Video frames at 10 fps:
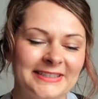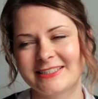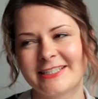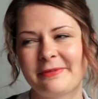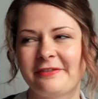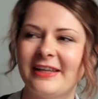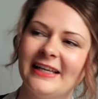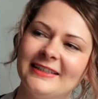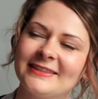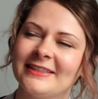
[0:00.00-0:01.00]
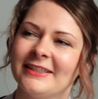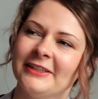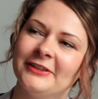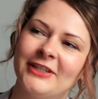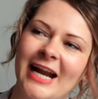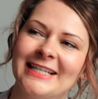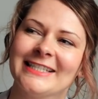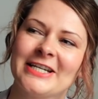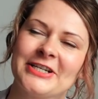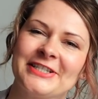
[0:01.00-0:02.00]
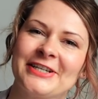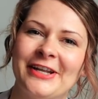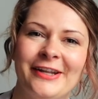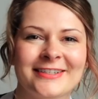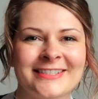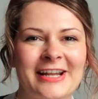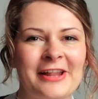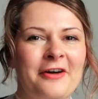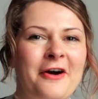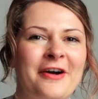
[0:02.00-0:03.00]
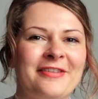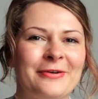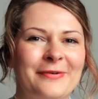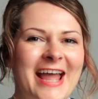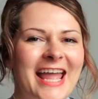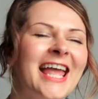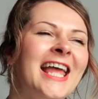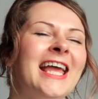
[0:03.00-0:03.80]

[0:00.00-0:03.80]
But some of these translations got lost along the way.